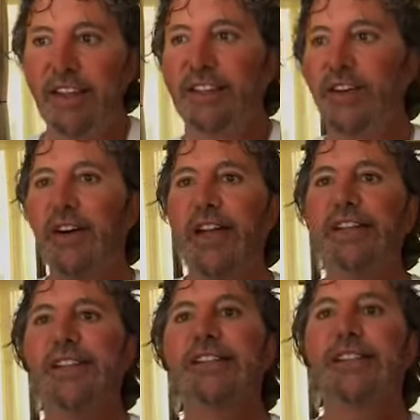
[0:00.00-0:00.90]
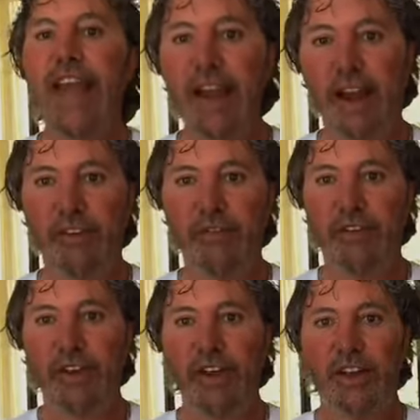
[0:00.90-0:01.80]
So instead
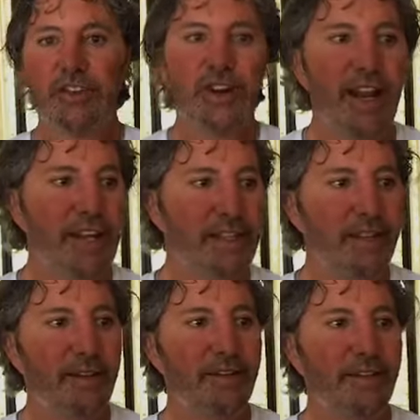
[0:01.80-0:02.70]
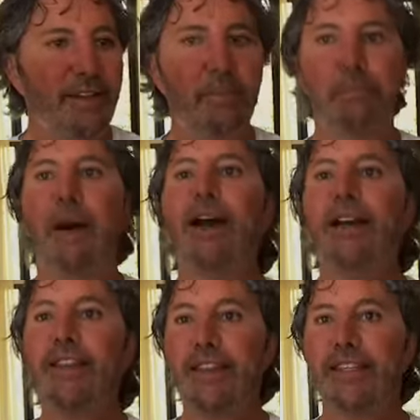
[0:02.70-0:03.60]
of trying to
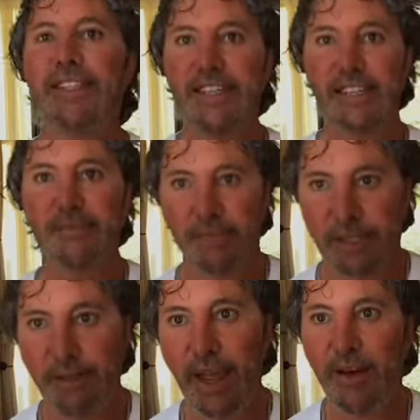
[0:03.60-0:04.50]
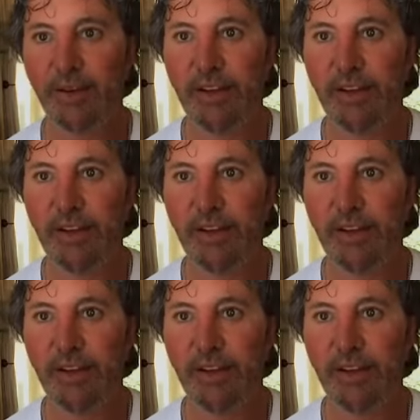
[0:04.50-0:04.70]
buck the system somehow,